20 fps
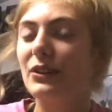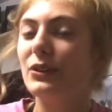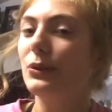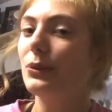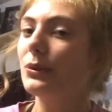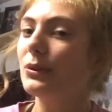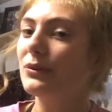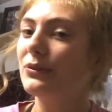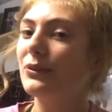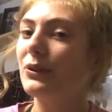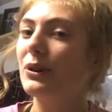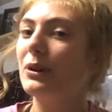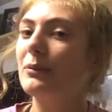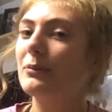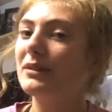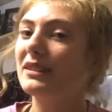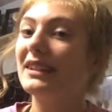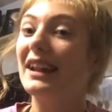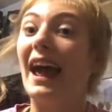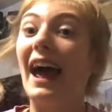
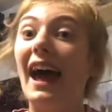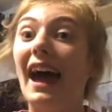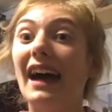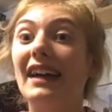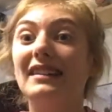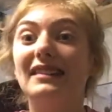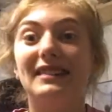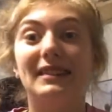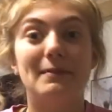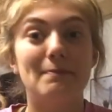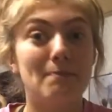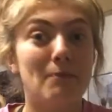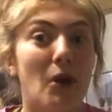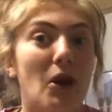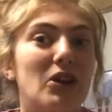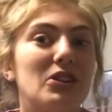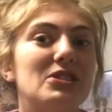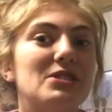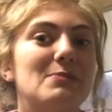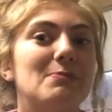uniforms and hats and
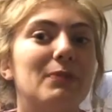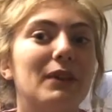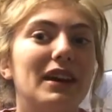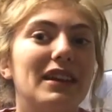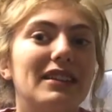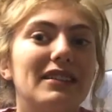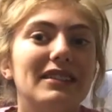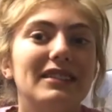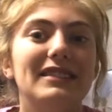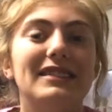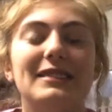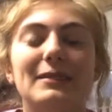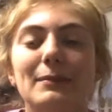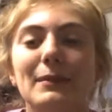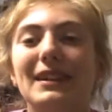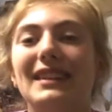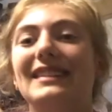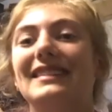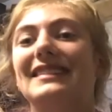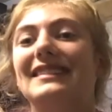march and play their
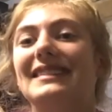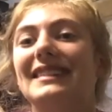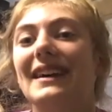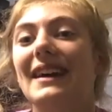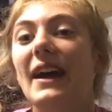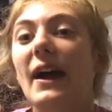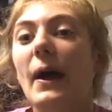instruments.